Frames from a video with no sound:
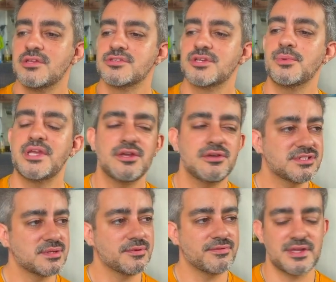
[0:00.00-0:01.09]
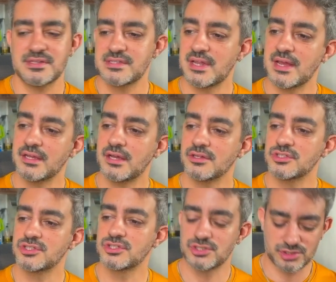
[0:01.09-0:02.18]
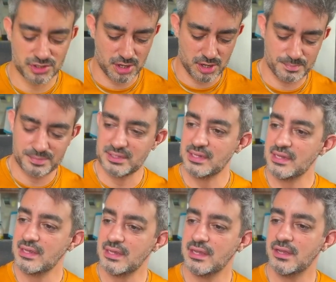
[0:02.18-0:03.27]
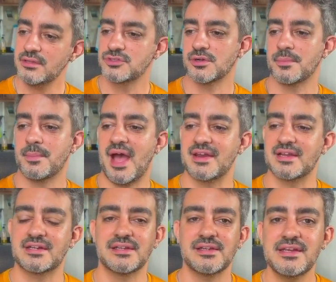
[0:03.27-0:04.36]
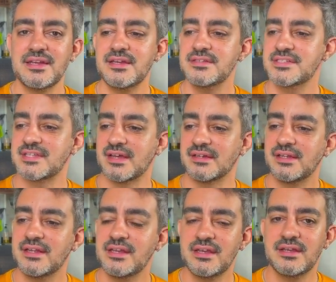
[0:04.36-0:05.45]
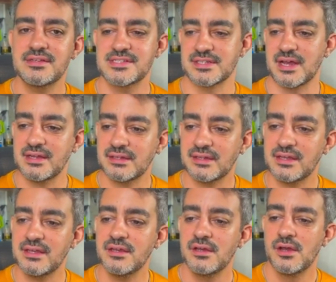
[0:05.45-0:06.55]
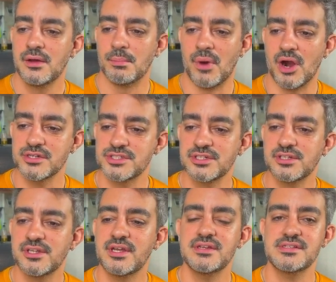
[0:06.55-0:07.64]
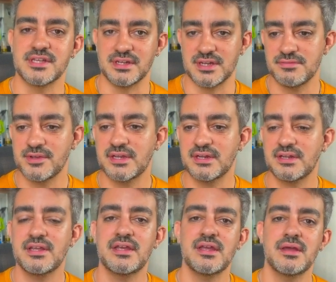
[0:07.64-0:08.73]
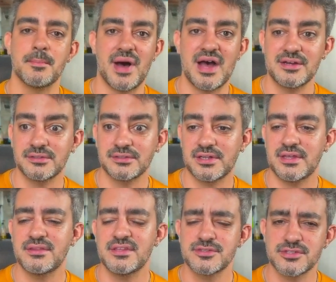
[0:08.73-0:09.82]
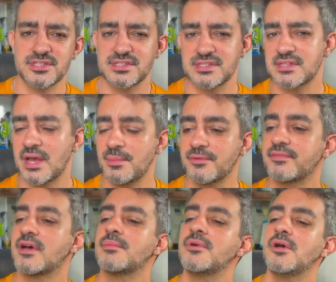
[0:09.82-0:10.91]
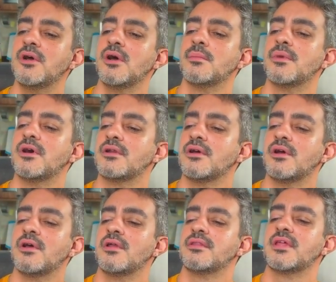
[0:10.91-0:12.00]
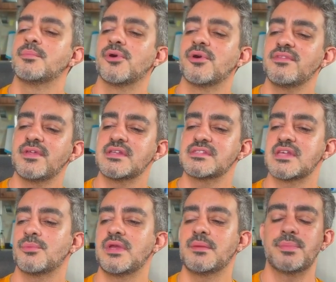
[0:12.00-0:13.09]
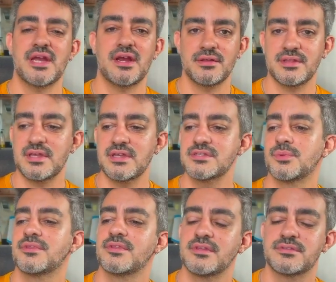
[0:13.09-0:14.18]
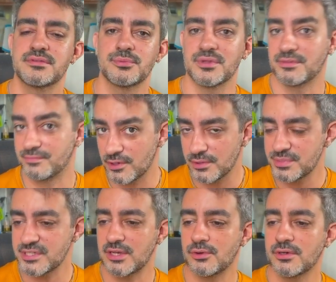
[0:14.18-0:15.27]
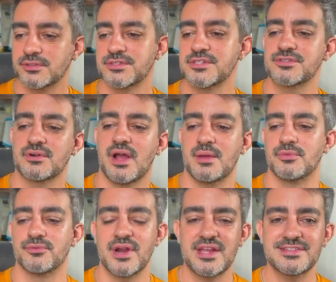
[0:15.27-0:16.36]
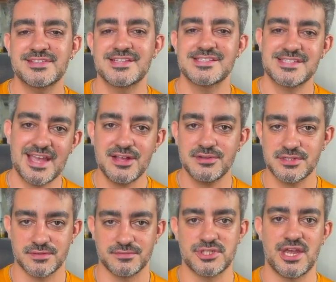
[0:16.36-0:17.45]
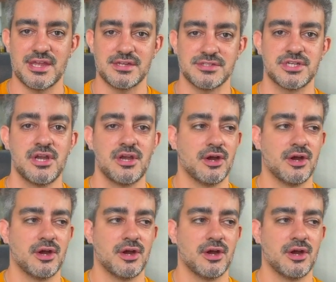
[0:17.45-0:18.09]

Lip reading: So we use some of these like sharply, dramatically, steadily, slightly, marginally, significantly, mildly. These are just some of them, but the important thing is that we pair these with verbs in order to describe rate and scales of change.